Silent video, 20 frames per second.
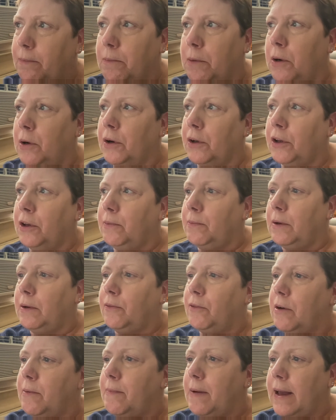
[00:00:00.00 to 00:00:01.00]
more human
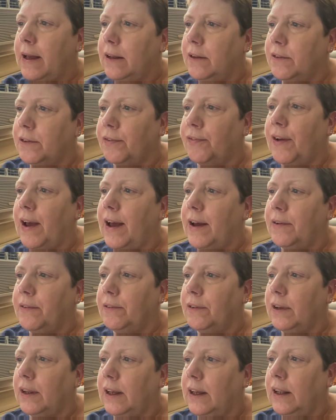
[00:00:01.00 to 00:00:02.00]
remains
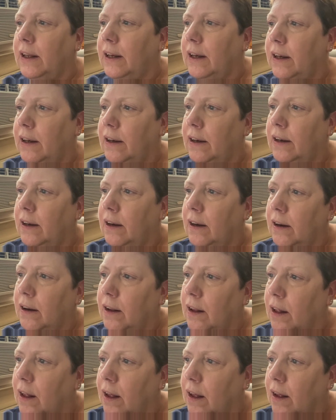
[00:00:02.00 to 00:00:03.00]
found in
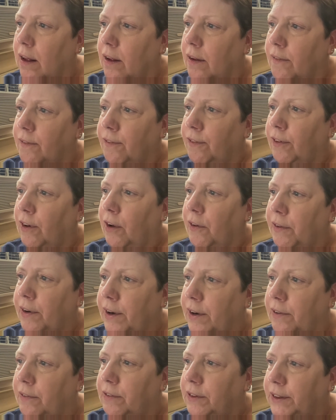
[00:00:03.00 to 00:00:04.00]

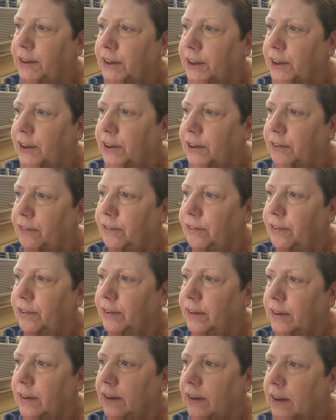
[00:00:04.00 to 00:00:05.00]
Florida Reserve.
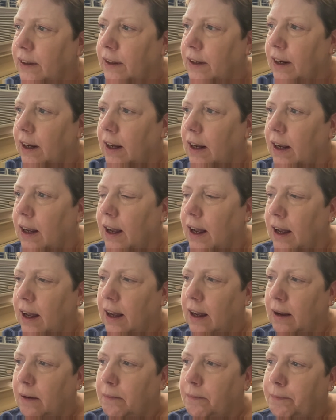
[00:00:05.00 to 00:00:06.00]

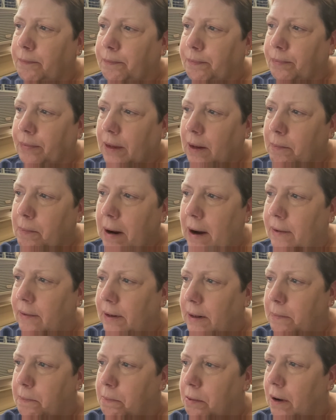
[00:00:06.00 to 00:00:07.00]

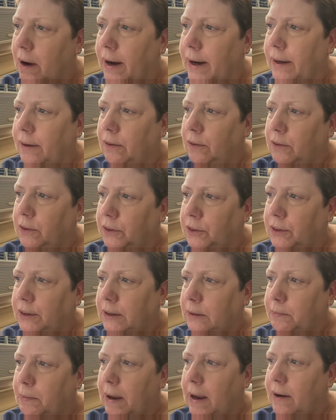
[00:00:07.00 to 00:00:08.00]
Apparently Brian
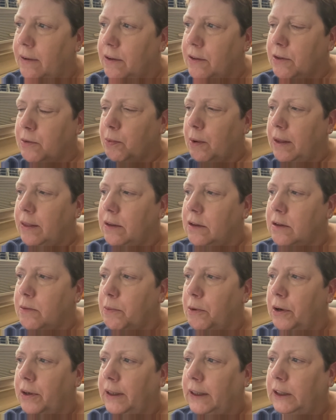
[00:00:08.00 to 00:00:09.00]
Laundrie's parents went this
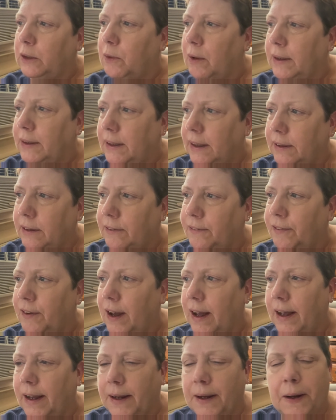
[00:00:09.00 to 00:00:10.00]
morning to
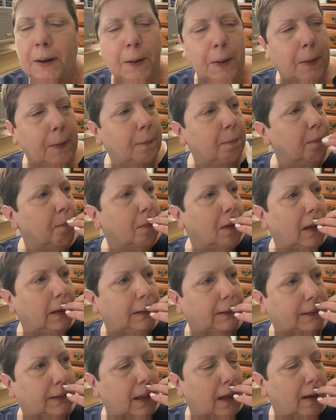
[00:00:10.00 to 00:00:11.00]
identify
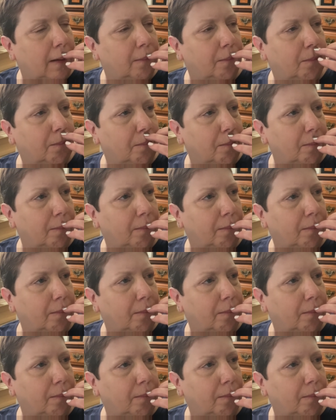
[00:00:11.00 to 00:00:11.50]
some